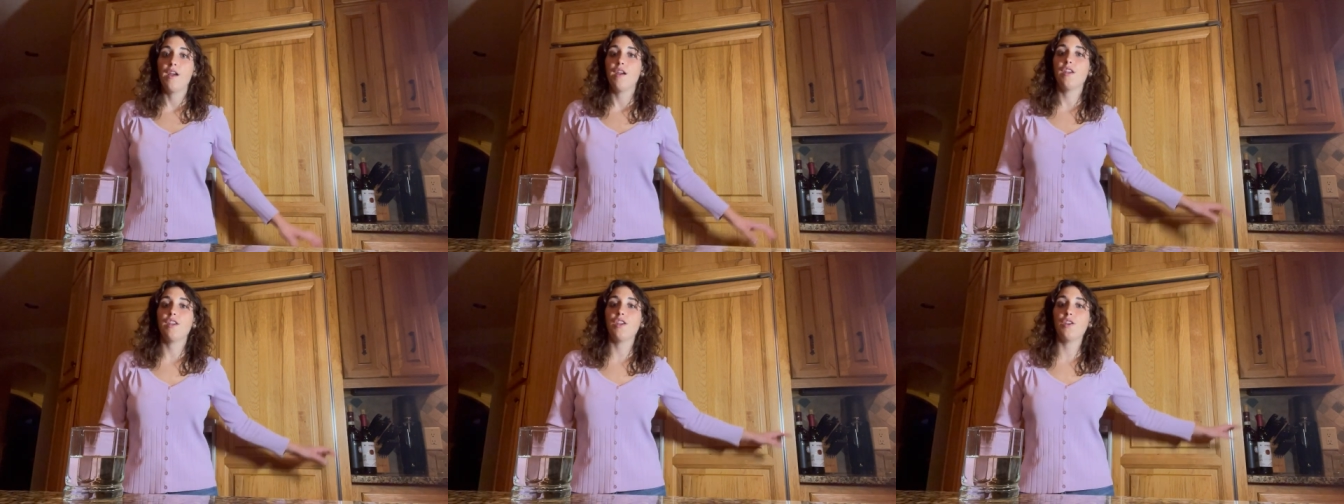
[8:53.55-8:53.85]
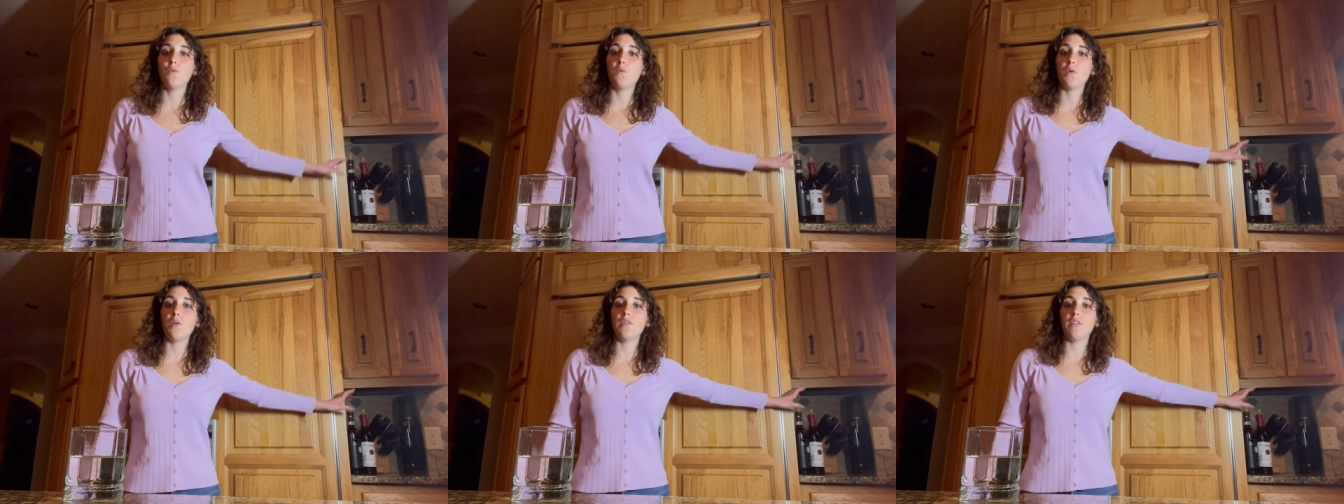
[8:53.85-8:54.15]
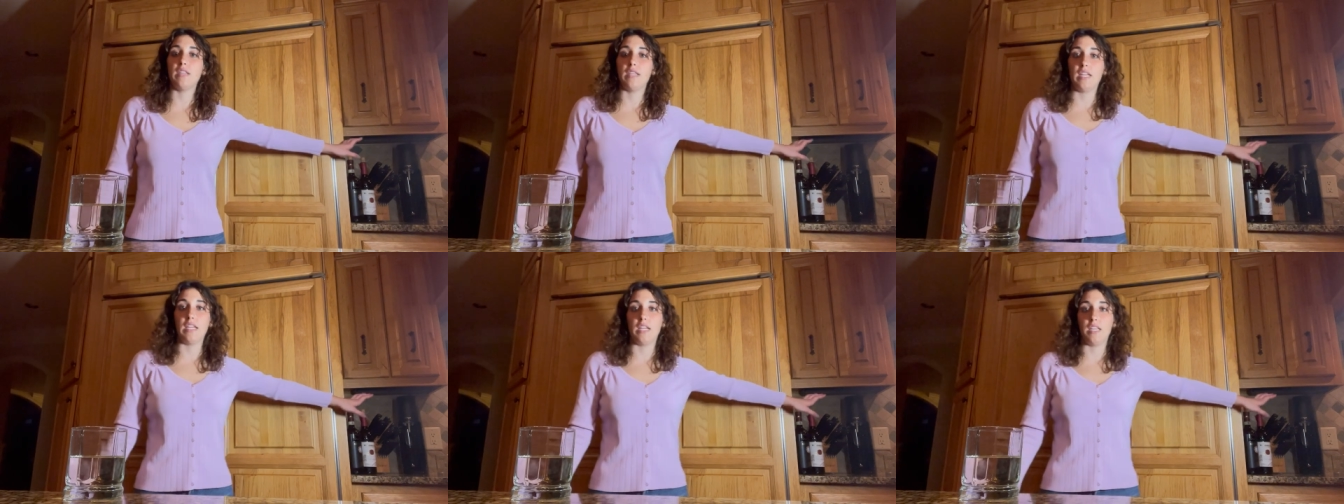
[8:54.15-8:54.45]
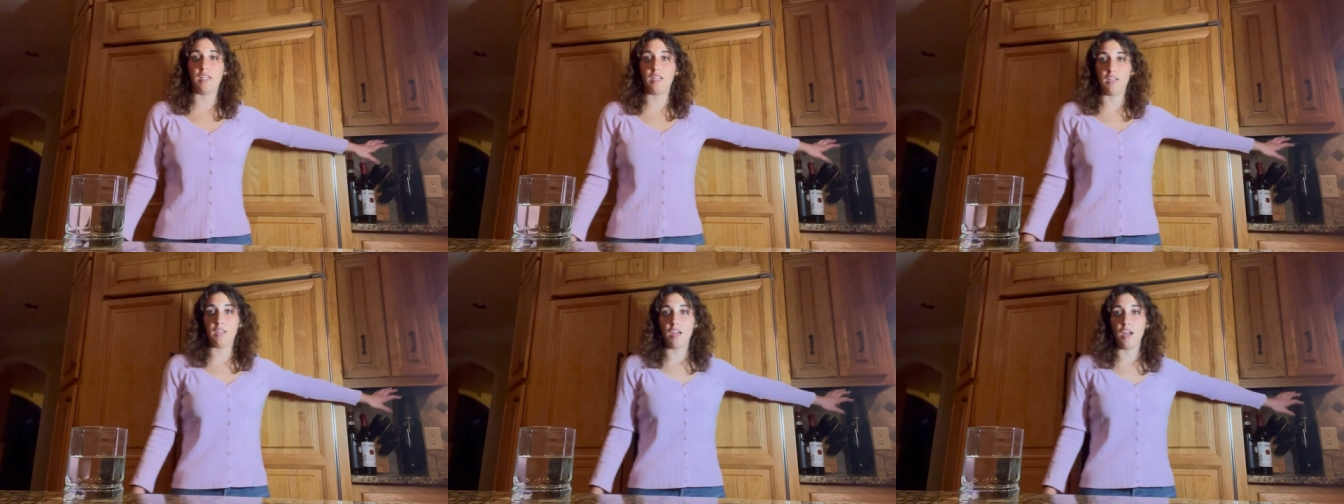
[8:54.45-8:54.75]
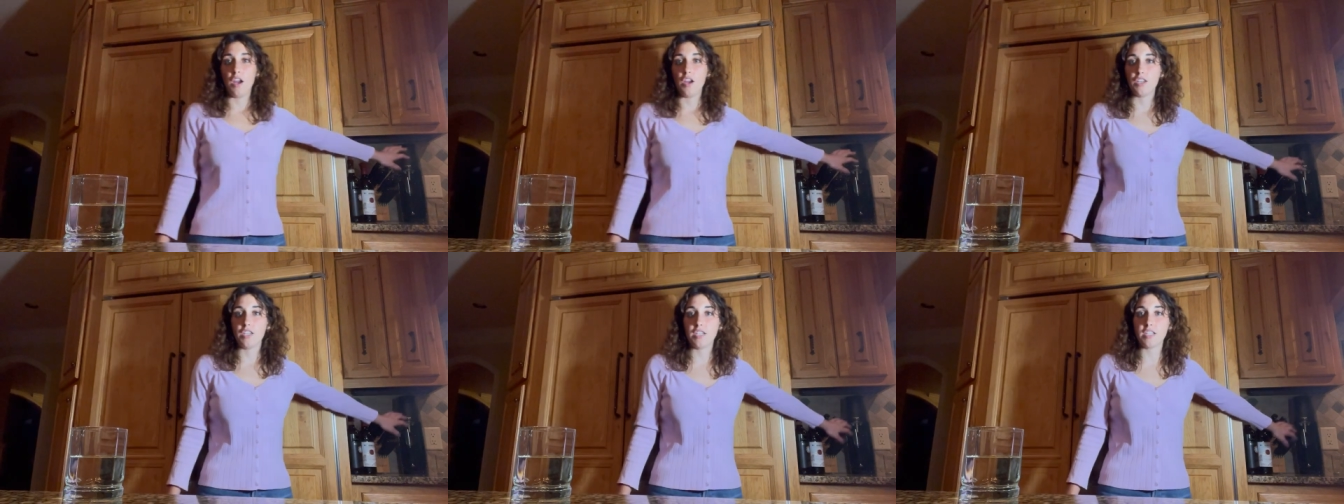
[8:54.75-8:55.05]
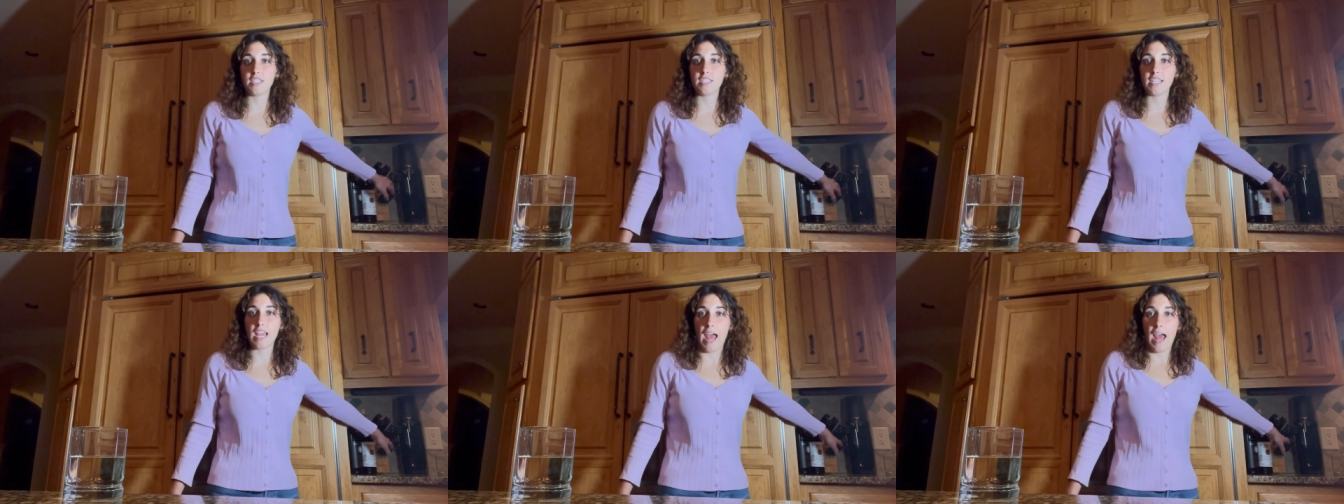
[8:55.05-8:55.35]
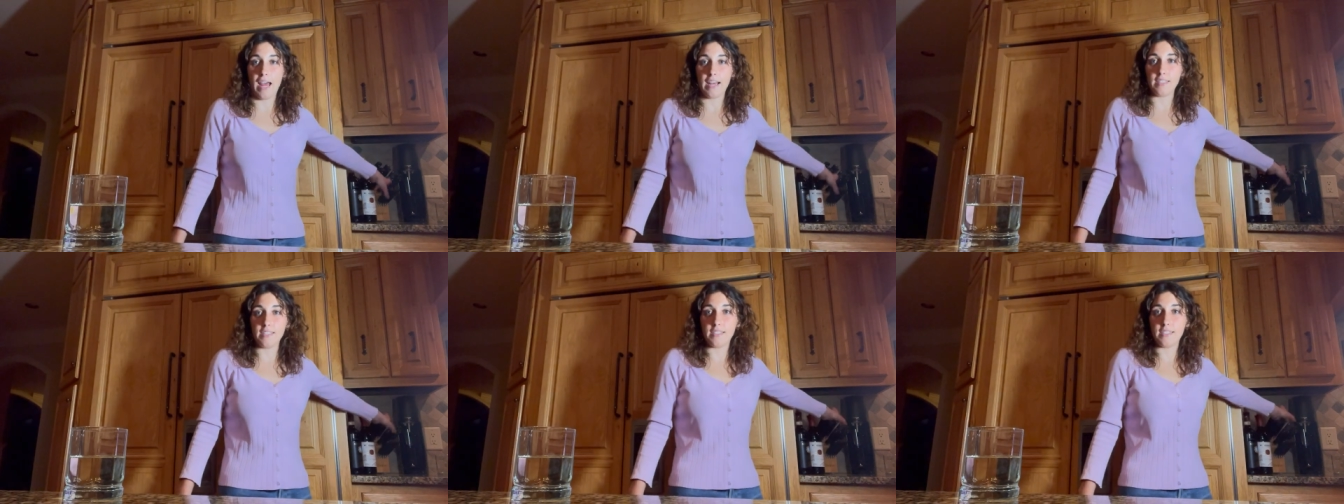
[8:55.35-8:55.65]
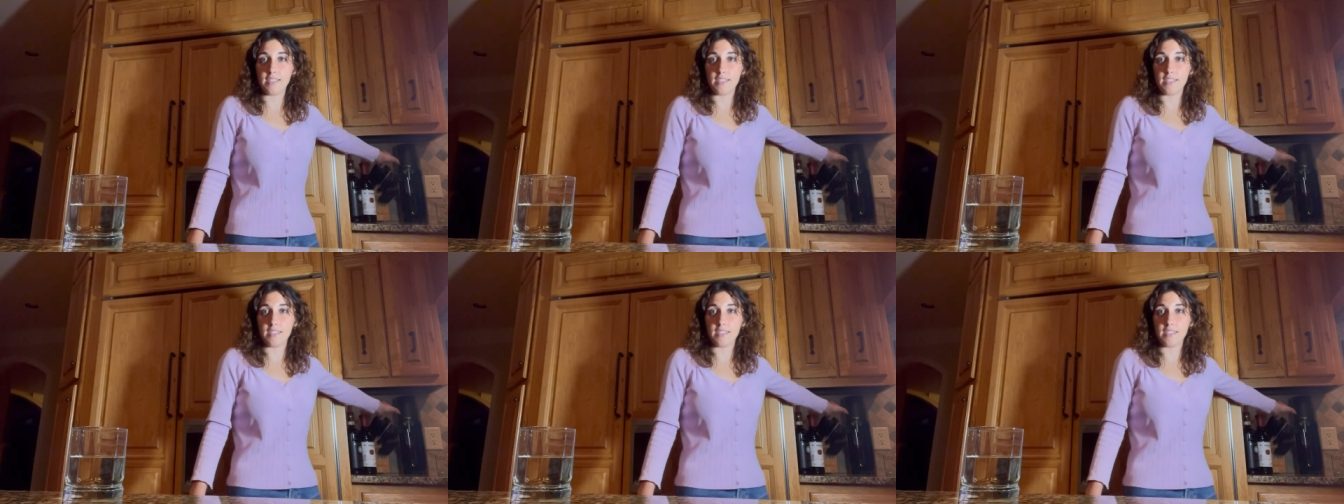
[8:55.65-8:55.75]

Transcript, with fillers: You will need your dad's